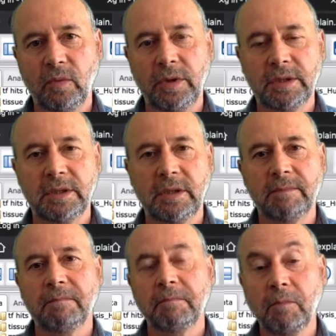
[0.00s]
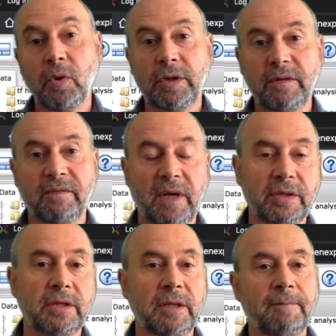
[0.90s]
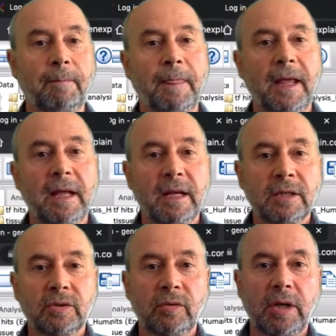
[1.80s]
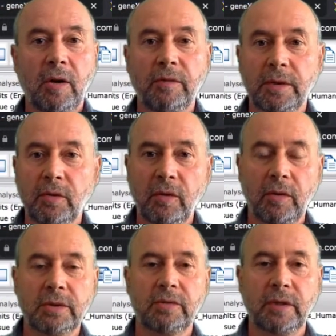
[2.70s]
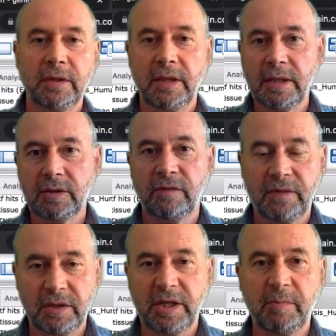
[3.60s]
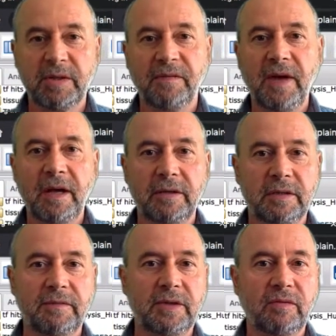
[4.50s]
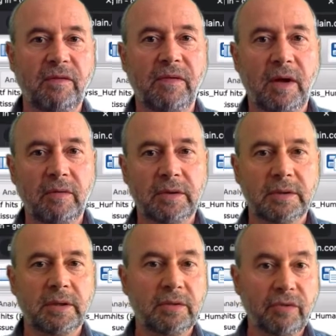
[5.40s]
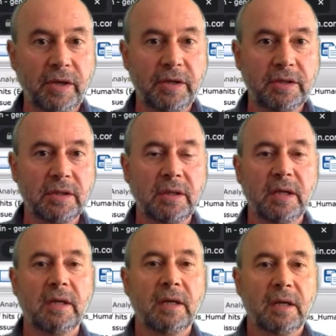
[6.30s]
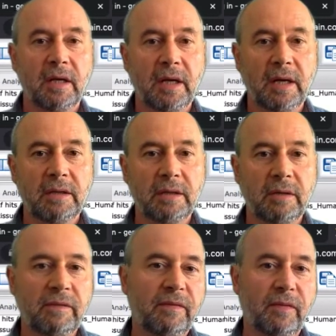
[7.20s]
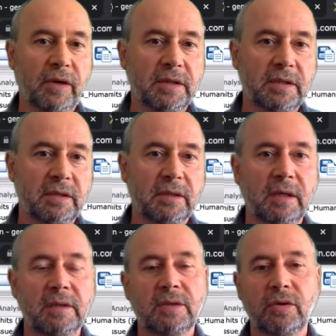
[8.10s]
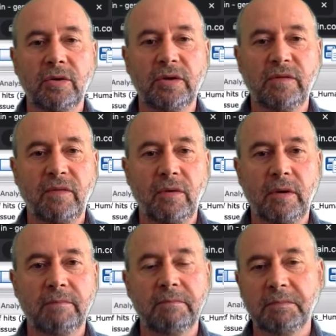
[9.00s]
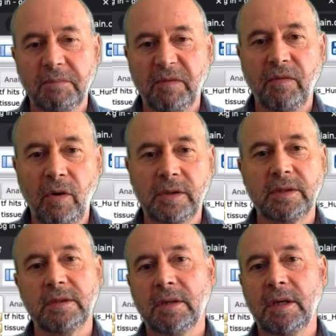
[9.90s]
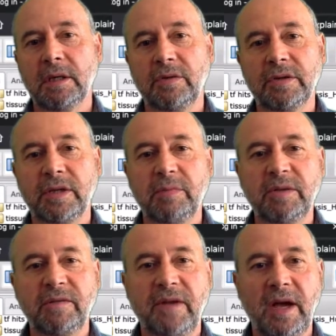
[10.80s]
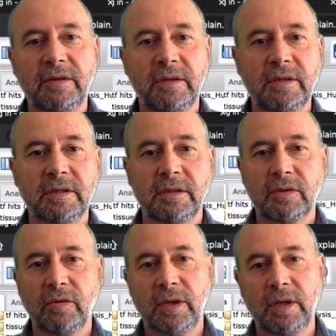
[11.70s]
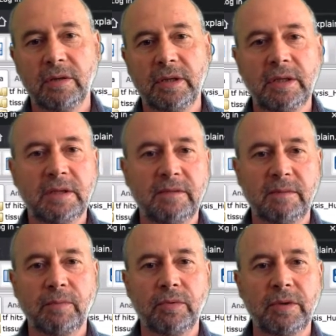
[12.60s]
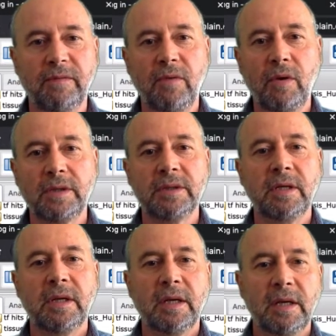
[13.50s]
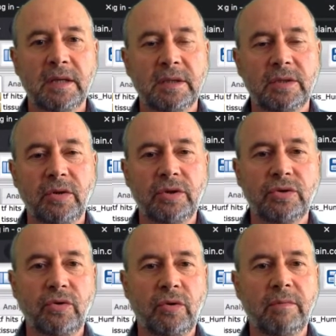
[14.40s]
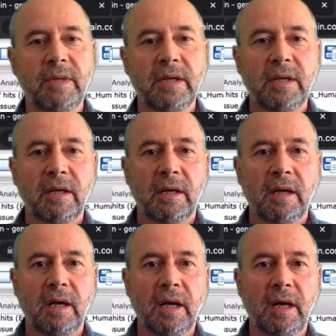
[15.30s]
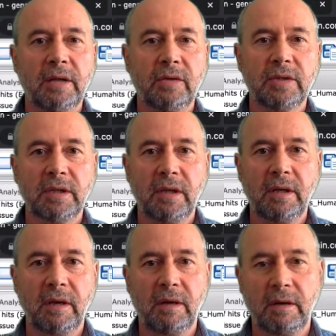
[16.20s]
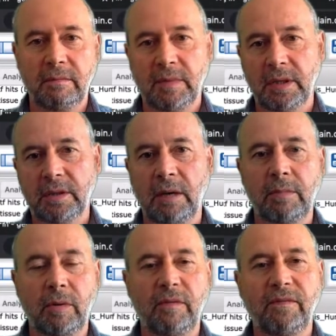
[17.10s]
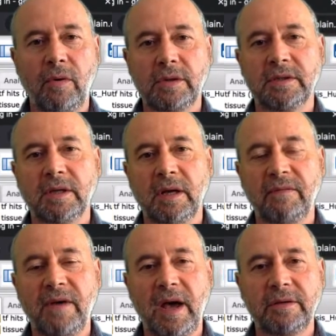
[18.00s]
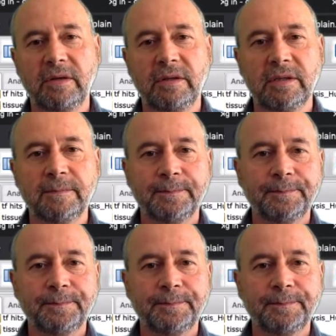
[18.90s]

what is the motif actually. So now we look also in the list of transcription factors which were found enriched. And we, for instance, can search for FOX transcription factors. So here it is. We put the FOX as a search term. And you see here a number of FOX factors